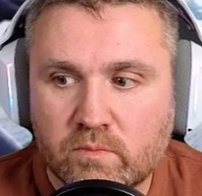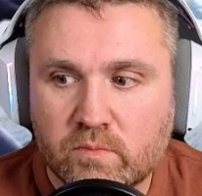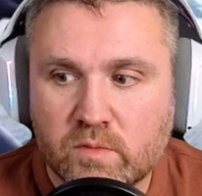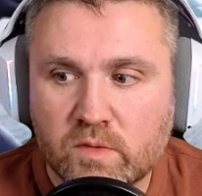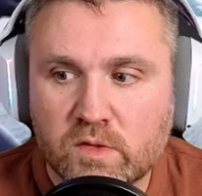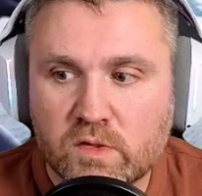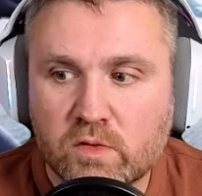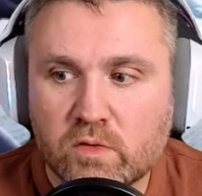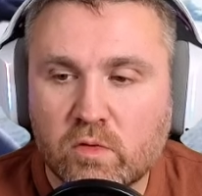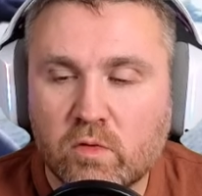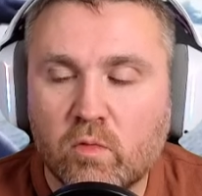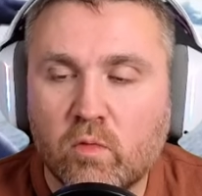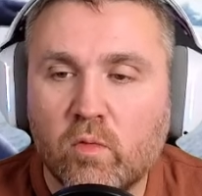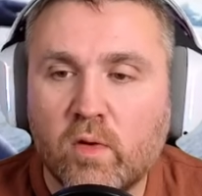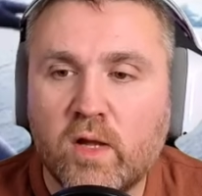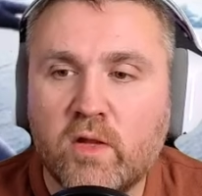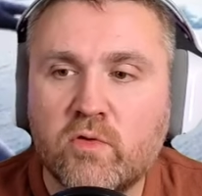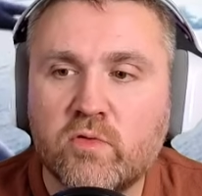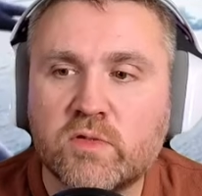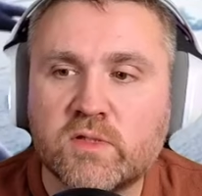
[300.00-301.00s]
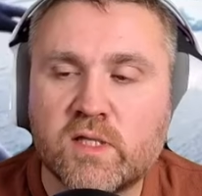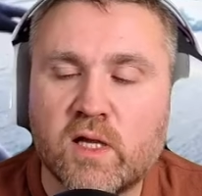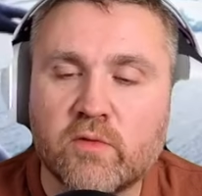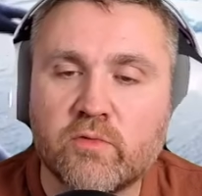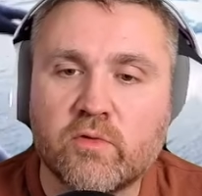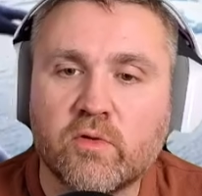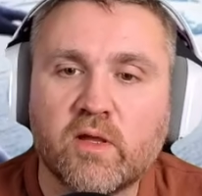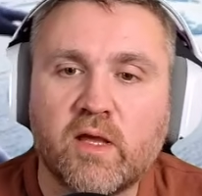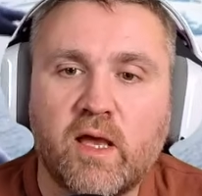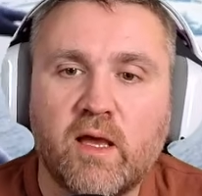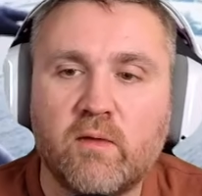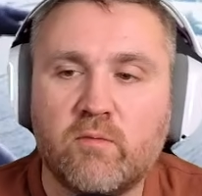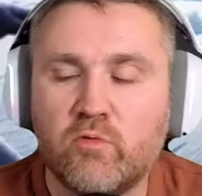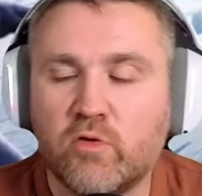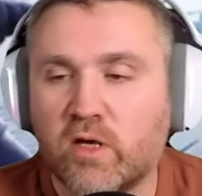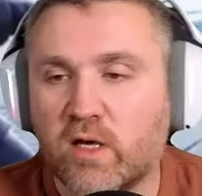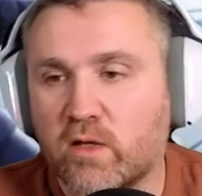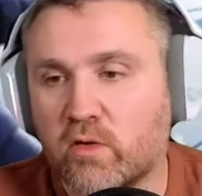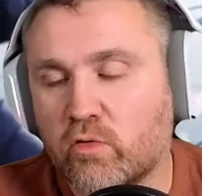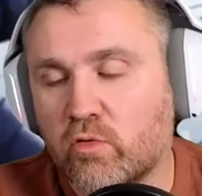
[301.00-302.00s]
So when you start the game, you
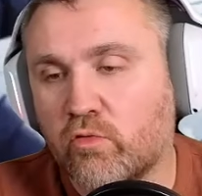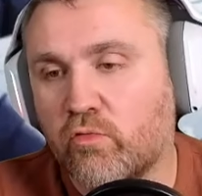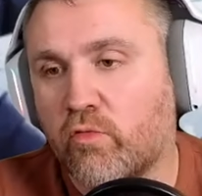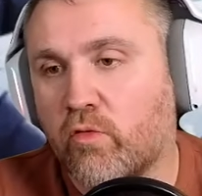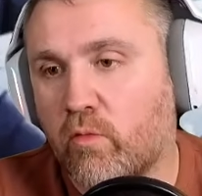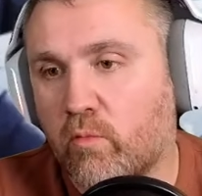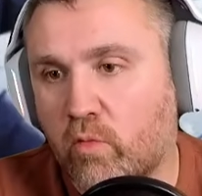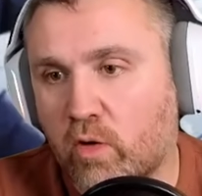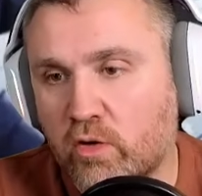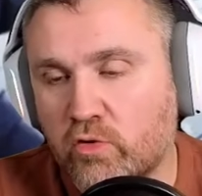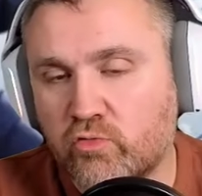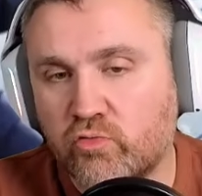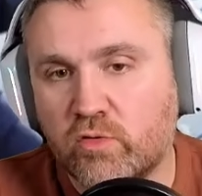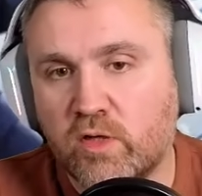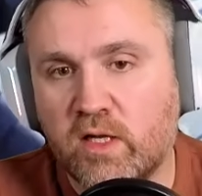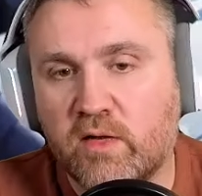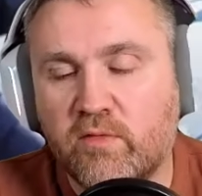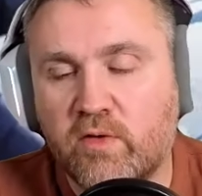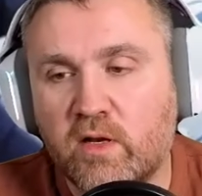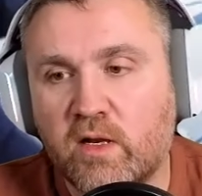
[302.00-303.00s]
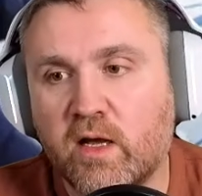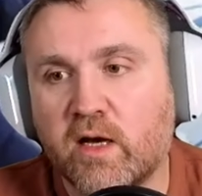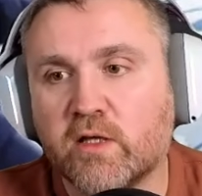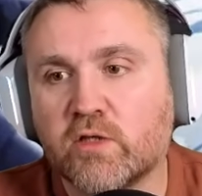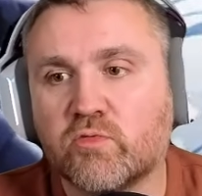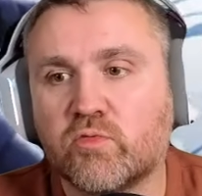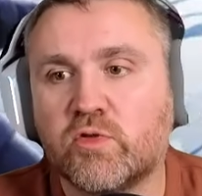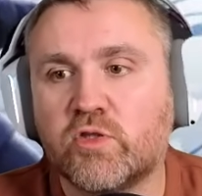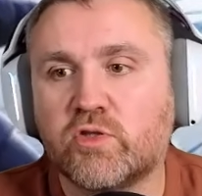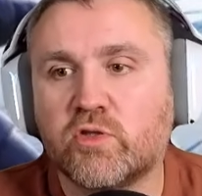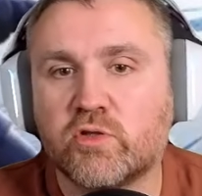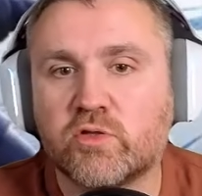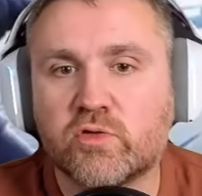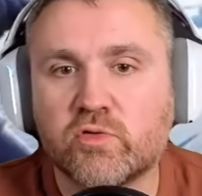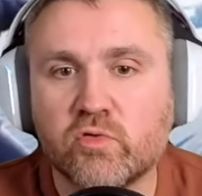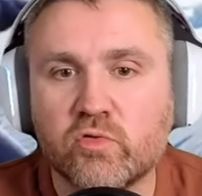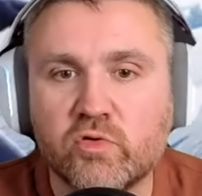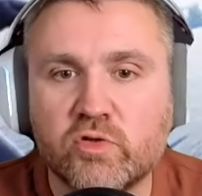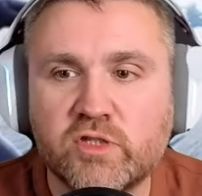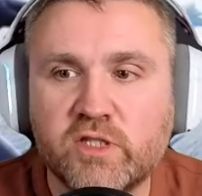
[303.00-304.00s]
can go from 1 to 11, as we just
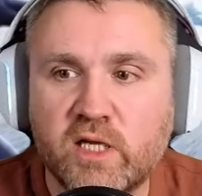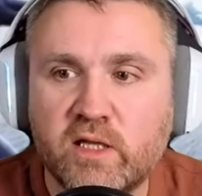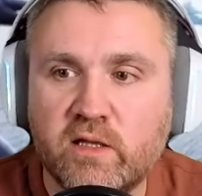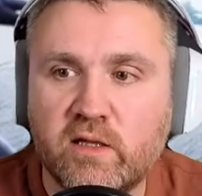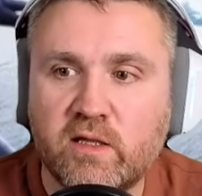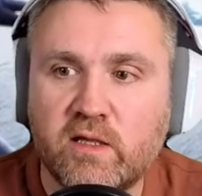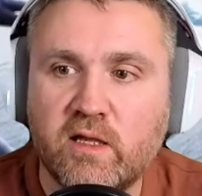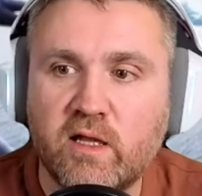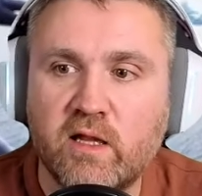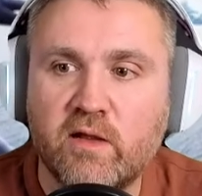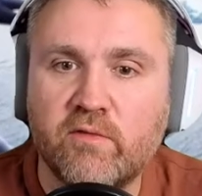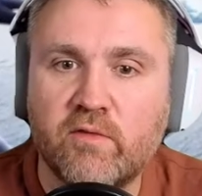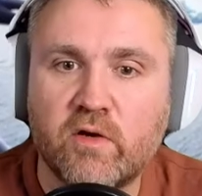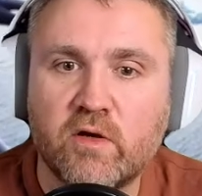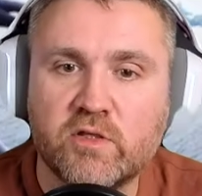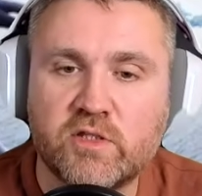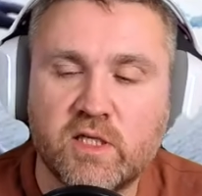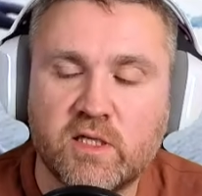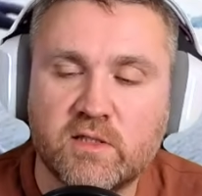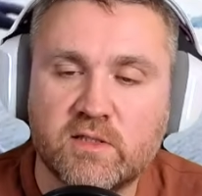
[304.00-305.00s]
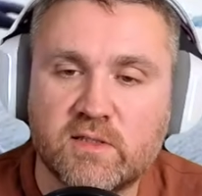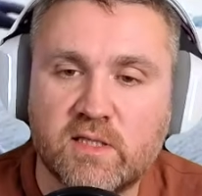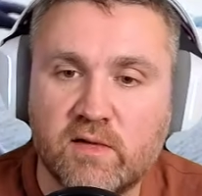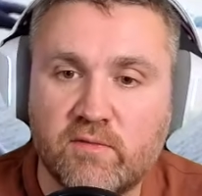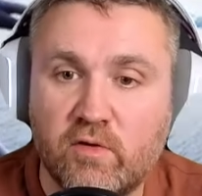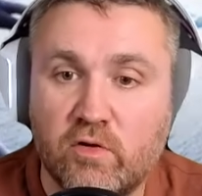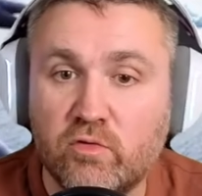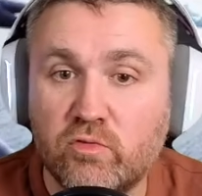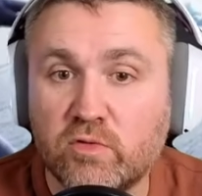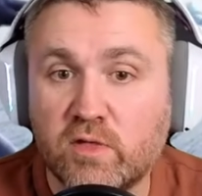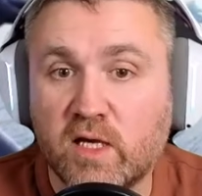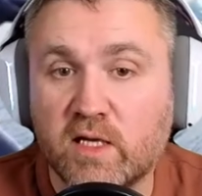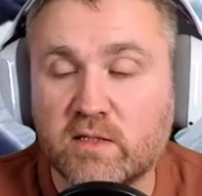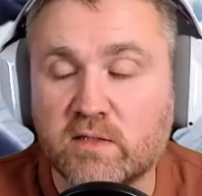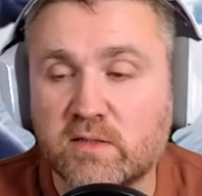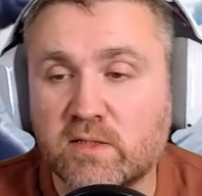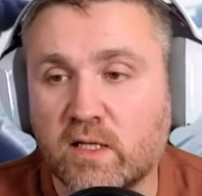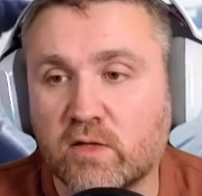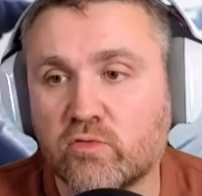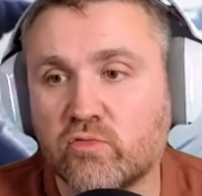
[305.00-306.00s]
saw. Gen 7, you can
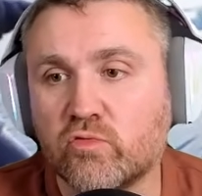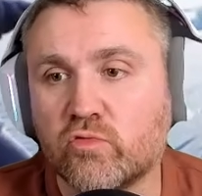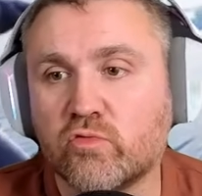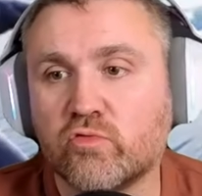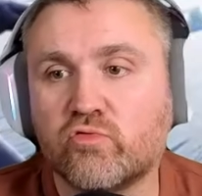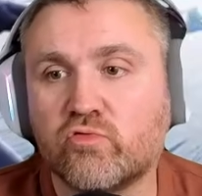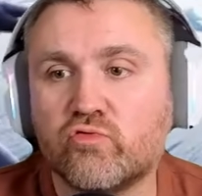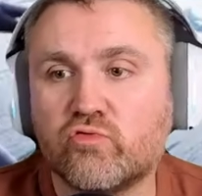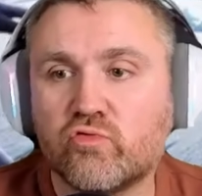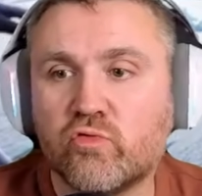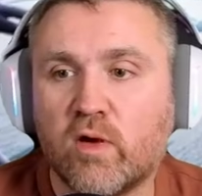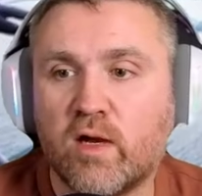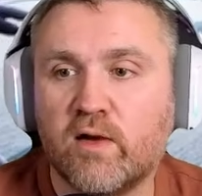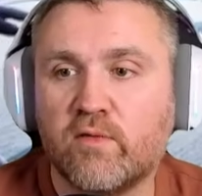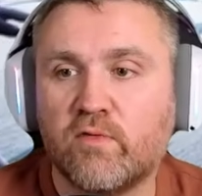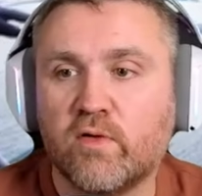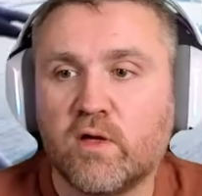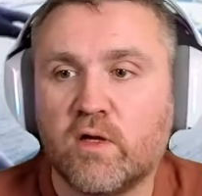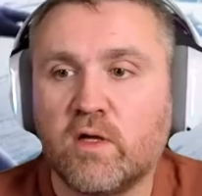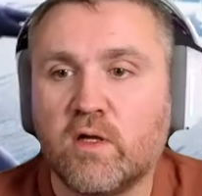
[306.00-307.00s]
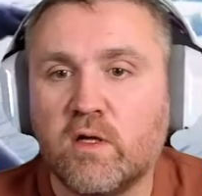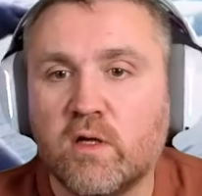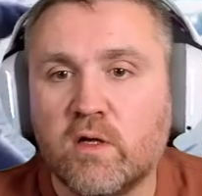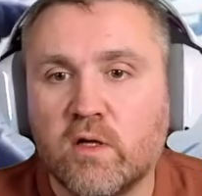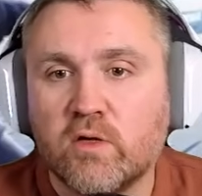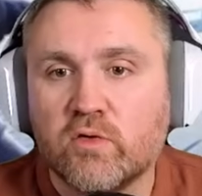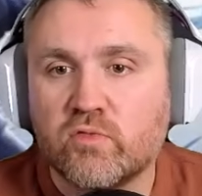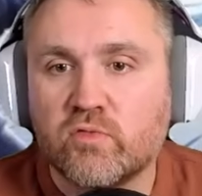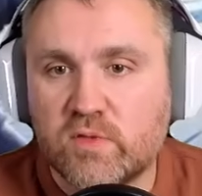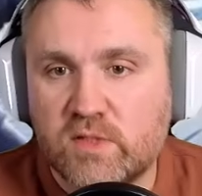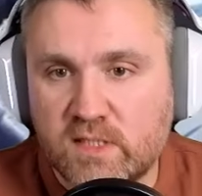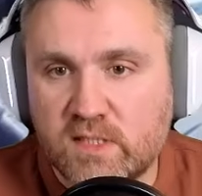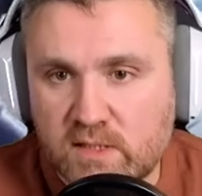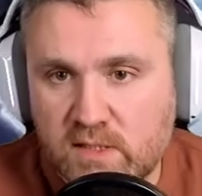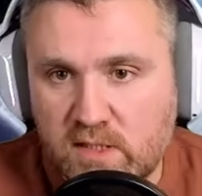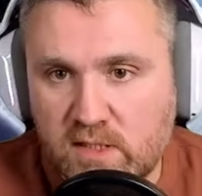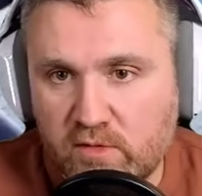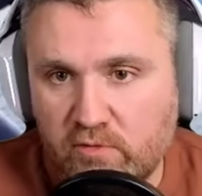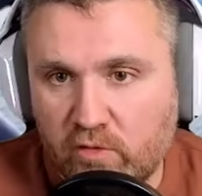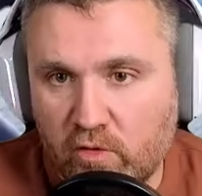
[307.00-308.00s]
start to go to 12 to
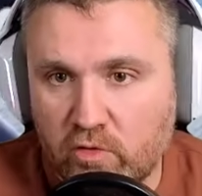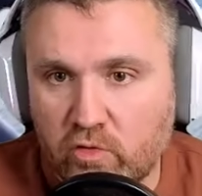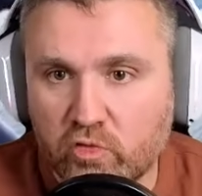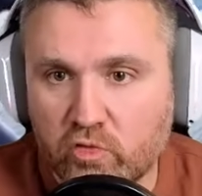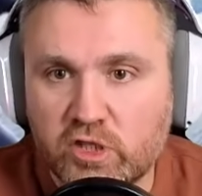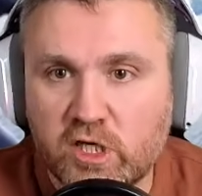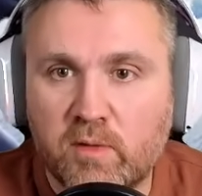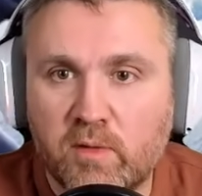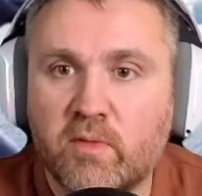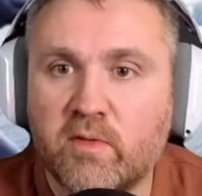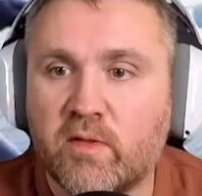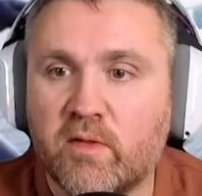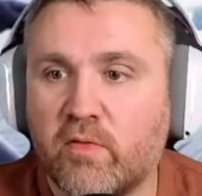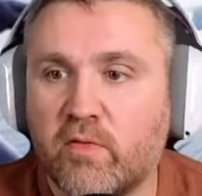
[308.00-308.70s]
16 for your charm, and that's the